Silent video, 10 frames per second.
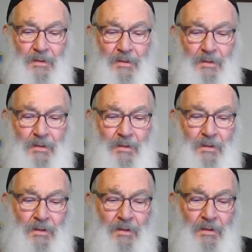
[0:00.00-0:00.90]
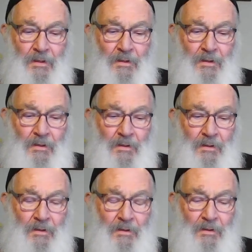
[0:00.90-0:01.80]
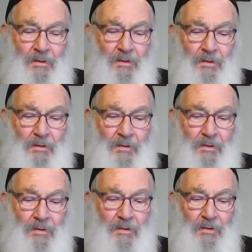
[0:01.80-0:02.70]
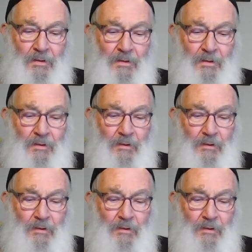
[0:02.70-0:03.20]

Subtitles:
Nothing is said.